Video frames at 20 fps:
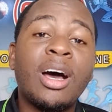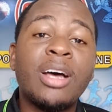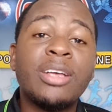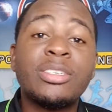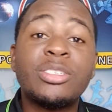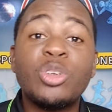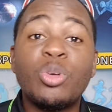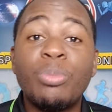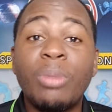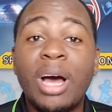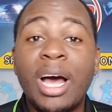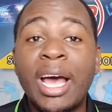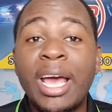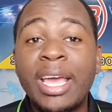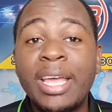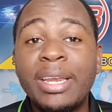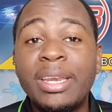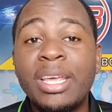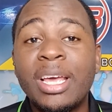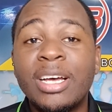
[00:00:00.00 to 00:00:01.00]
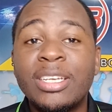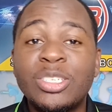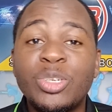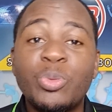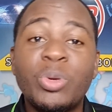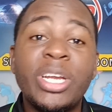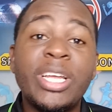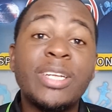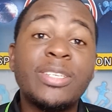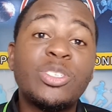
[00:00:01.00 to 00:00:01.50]
some ideas
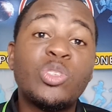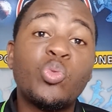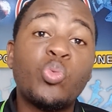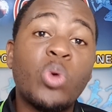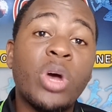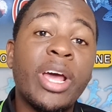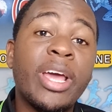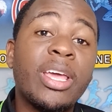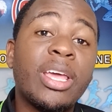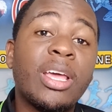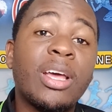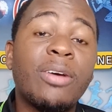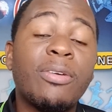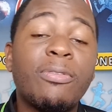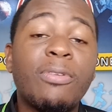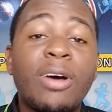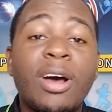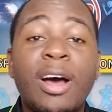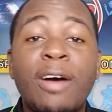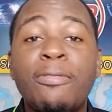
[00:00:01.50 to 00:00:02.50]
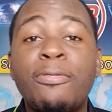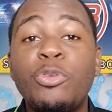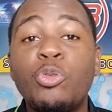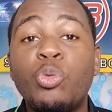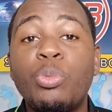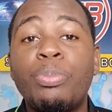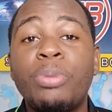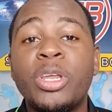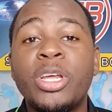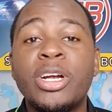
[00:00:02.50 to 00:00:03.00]
related to why a
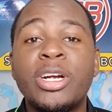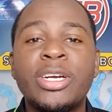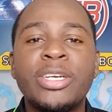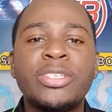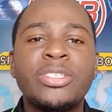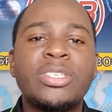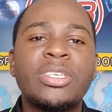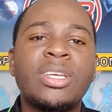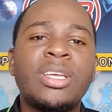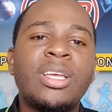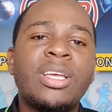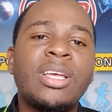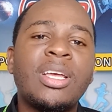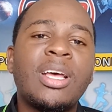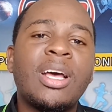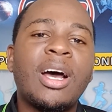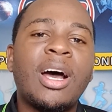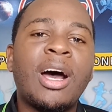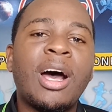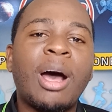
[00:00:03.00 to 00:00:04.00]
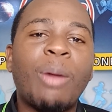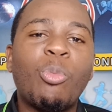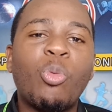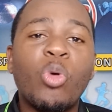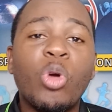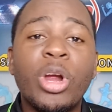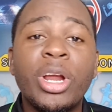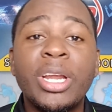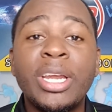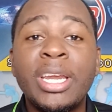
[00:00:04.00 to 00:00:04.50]
few players
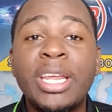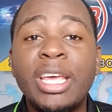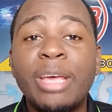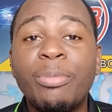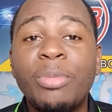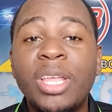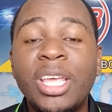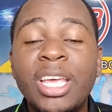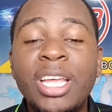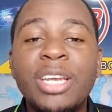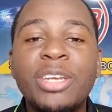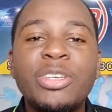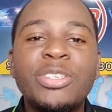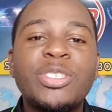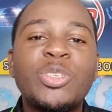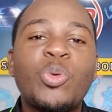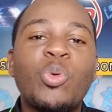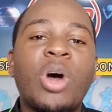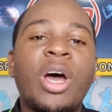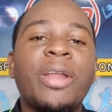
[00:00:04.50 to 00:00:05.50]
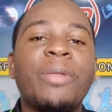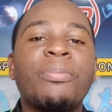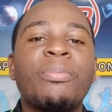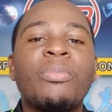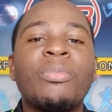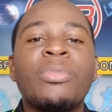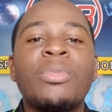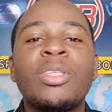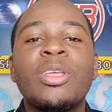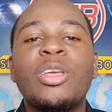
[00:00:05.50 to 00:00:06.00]
weren't named in the squad.
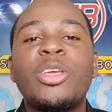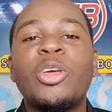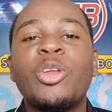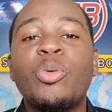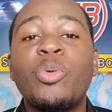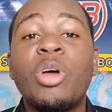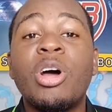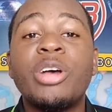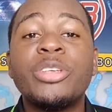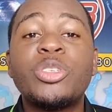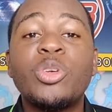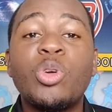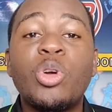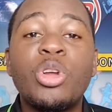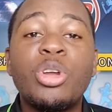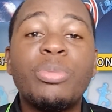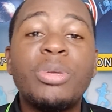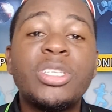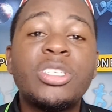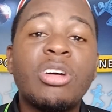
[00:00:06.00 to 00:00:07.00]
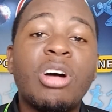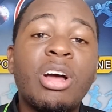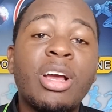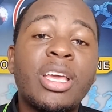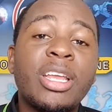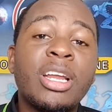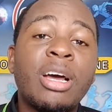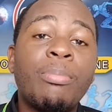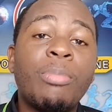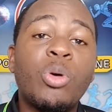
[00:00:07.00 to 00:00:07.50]
You know, we're also going to be
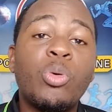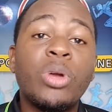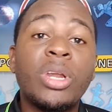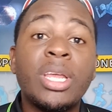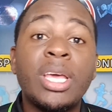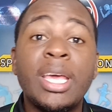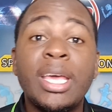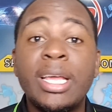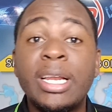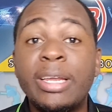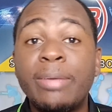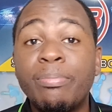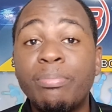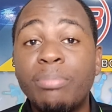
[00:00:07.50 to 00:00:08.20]
talking about Hayley